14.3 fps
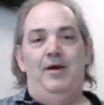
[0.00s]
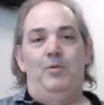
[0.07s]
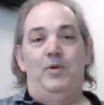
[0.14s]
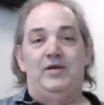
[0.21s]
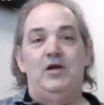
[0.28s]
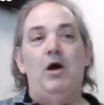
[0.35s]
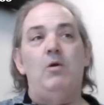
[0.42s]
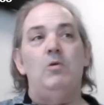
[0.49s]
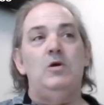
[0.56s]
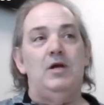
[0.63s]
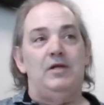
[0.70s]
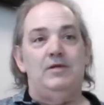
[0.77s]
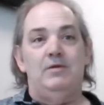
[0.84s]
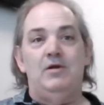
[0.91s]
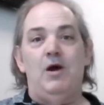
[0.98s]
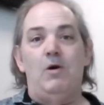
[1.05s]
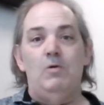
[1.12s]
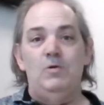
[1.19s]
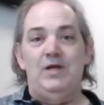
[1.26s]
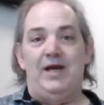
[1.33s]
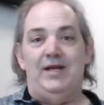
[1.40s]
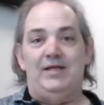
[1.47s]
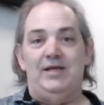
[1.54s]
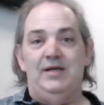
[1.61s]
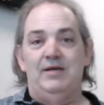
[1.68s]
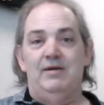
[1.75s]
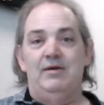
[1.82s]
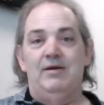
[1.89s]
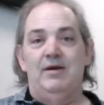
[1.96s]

With Go GoDaddy,